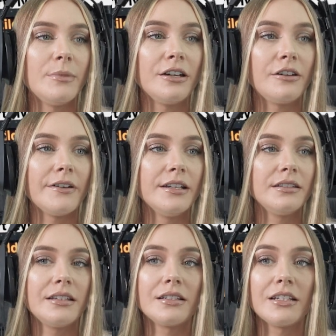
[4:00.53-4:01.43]
on My Career,
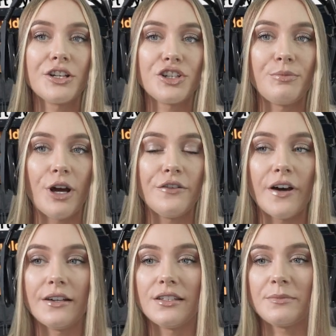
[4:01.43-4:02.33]
so this is literally my
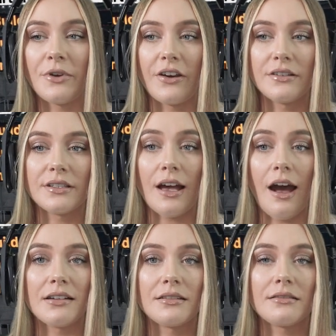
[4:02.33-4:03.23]
first experience
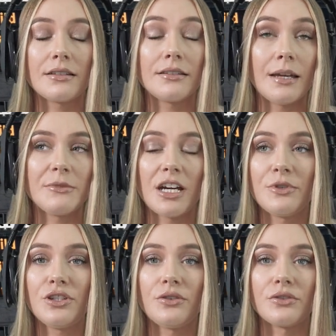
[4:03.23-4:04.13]
at the same time
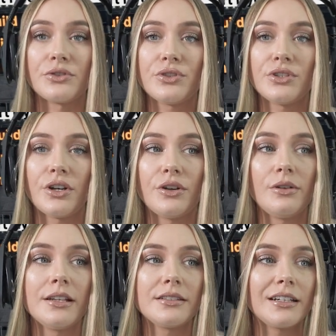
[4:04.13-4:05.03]
as yours. So
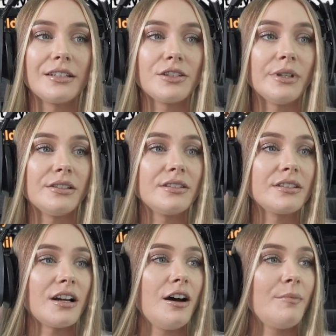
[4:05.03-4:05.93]
let's get into it.
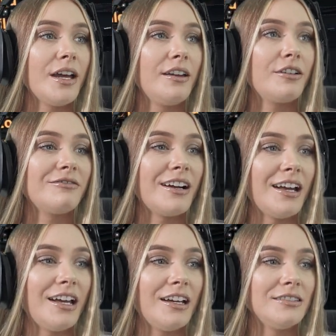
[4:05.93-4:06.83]
Start My
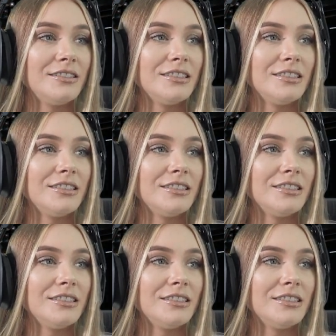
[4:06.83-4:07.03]
Career.